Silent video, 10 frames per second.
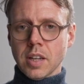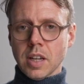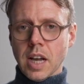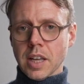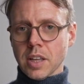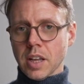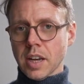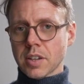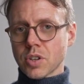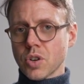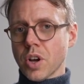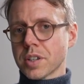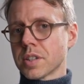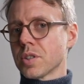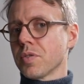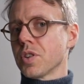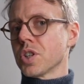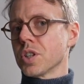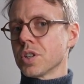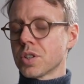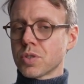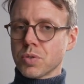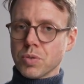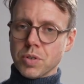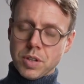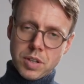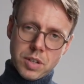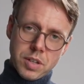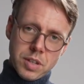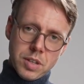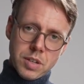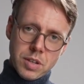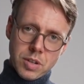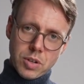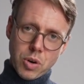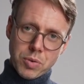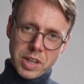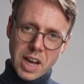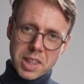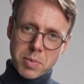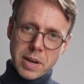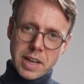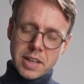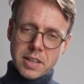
are yet not sufficient to go the other way.